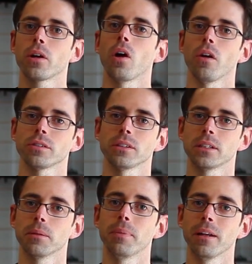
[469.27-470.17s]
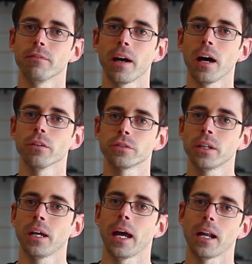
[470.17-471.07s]
causing it to bend valves
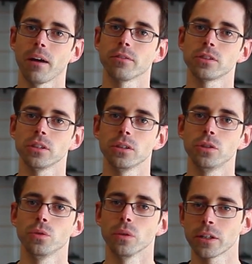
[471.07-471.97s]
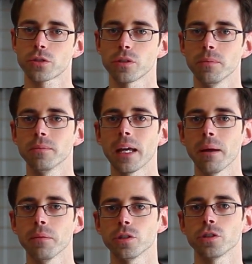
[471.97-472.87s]
and obviously do extreme
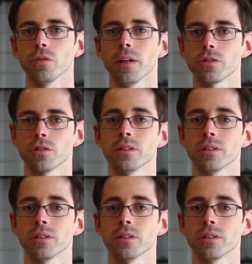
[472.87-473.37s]
damage to your engine.